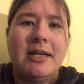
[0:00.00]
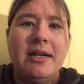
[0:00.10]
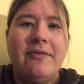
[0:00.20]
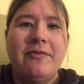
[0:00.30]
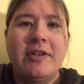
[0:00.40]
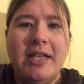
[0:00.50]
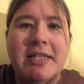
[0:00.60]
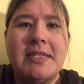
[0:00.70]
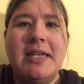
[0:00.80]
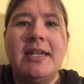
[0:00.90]
kind of
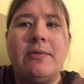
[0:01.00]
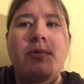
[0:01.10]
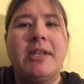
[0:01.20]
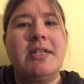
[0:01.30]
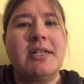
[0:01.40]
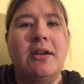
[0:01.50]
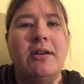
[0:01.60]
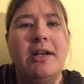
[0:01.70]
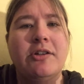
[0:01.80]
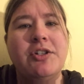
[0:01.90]
cleansing and releasing
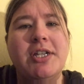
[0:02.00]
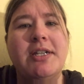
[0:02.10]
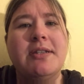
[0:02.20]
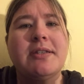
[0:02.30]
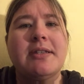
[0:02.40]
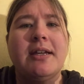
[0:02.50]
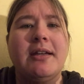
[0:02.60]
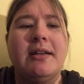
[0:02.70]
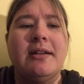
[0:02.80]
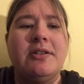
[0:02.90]
our energies,
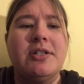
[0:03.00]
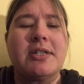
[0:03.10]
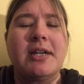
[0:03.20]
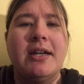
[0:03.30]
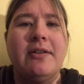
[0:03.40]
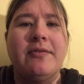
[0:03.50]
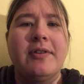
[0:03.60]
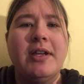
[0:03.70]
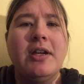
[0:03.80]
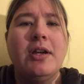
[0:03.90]
and just kind of
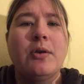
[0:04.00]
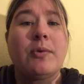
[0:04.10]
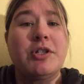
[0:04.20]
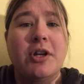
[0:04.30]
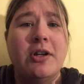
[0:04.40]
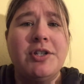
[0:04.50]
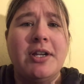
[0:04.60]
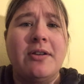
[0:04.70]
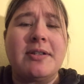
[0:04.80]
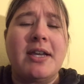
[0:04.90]

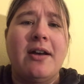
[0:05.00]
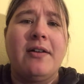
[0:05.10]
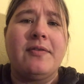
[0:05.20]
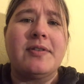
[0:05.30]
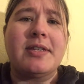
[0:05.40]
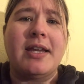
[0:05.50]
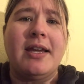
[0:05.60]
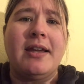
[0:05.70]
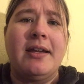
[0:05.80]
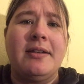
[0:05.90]
recharging ourselves
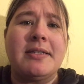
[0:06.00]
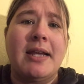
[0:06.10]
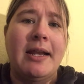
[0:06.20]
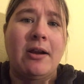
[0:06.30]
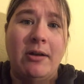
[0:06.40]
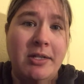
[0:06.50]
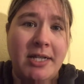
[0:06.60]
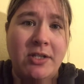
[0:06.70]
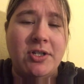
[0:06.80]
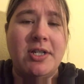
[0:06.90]
and setting our
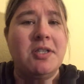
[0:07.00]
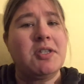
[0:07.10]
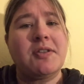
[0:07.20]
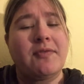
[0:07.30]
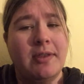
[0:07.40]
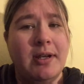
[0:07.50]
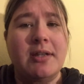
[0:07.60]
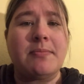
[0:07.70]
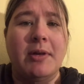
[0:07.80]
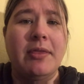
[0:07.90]
intentions for the
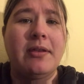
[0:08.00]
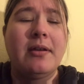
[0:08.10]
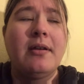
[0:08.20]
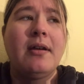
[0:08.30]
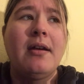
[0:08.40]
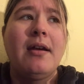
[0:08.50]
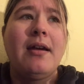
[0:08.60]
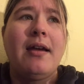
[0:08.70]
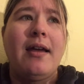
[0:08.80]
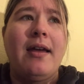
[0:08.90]
next month.
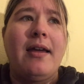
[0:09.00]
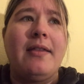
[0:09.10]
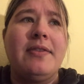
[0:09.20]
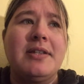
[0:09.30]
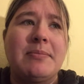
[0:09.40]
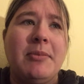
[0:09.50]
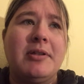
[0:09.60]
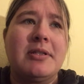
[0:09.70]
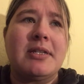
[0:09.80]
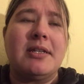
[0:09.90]
And this
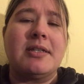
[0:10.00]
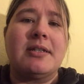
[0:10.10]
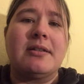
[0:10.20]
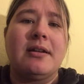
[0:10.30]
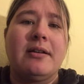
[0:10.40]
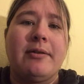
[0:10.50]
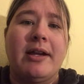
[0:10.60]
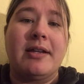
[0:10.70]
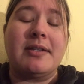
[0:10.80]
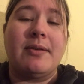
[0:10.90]
month, since
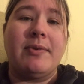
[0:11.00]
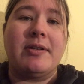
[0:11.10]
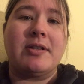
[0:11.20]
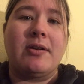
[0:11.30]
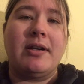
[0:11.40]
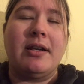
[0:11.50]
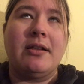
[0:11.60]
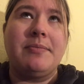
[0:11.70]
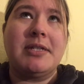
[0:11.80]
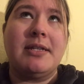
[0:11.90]
like I said, we started
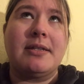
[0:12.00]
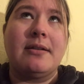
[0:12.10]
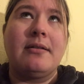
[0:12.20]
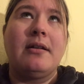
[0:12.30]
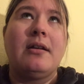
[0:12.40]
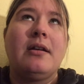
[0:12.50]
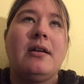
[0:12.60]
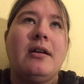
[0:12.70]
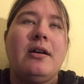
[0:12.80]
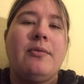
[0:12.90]
eclipse season,
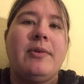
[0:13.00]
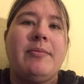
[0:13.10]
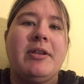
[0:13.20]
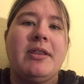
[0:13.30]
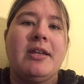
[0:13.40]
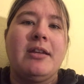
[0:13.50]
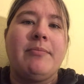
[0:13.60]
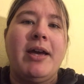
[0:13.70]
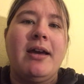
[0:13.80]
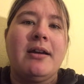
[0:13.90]
we've been
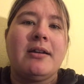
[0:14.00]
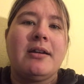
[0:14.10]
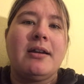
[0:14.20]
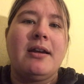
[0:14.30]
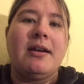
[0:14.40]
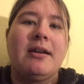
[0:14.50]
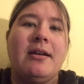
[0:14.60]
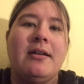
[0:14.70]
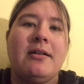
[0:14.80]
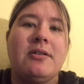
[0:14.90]
thinking back
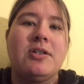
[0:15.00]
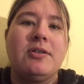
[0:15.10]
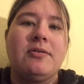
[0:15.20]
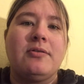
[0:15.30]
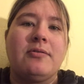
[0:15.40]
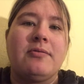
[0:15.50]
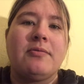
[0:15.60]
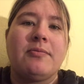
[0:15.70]
to